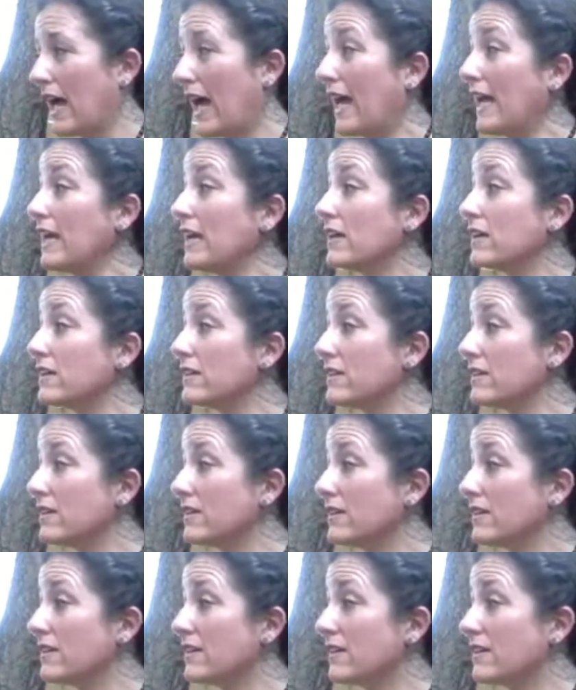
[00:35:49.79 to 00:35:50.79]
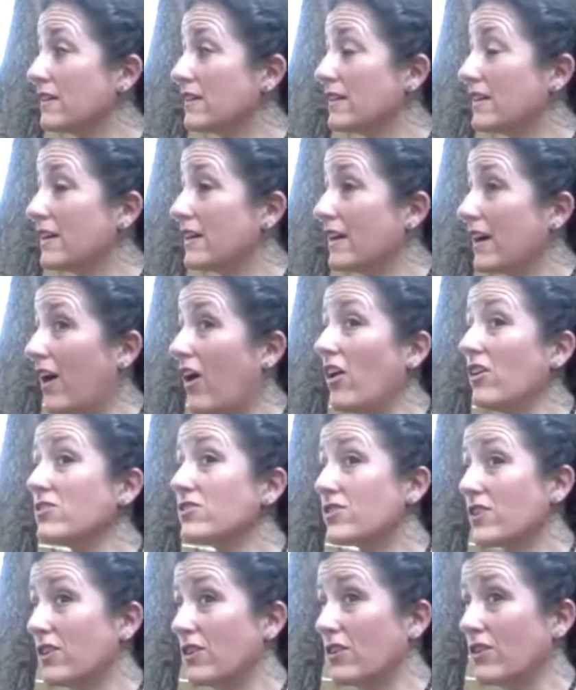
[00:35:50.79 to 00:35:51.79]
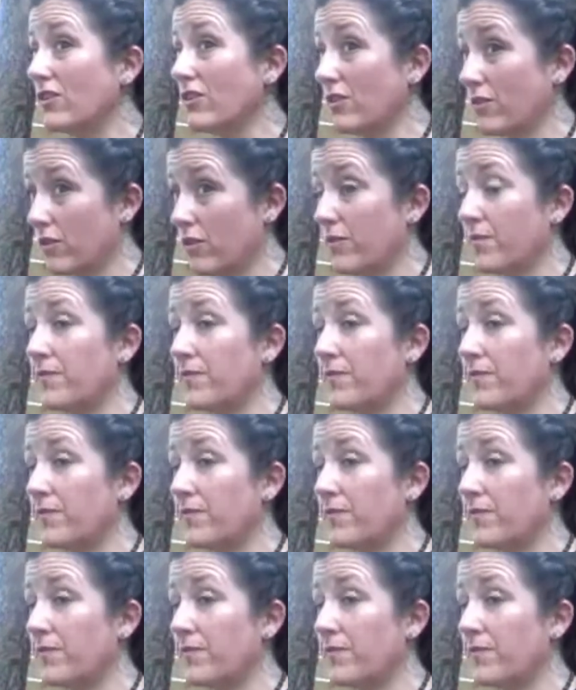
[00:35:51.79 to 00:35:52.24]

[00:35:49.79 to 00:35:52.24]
And also